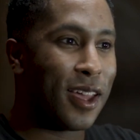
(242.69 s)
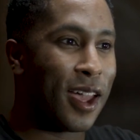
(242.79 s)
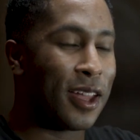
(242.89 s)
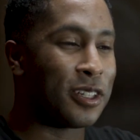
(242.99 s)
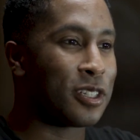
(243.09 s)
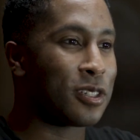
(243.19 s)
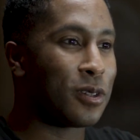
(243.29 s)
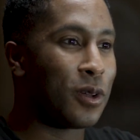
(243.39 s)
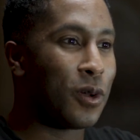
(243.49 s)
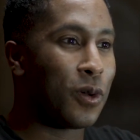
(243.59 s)
and
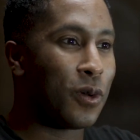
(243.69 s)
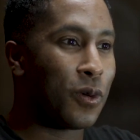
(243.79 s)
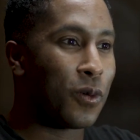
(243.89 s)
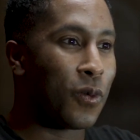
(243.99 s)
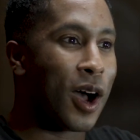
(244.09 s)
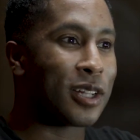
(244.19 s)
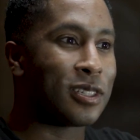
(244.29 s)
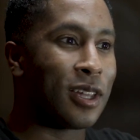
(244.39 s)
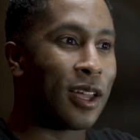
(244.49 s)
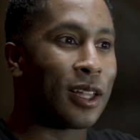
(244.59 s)
just
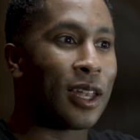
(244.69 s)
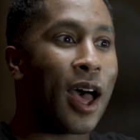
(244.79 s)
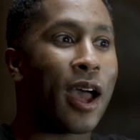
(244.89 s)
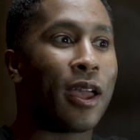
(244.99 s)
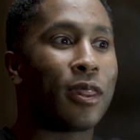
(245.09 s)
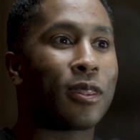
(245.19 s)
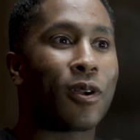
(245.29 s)
watching that Goliath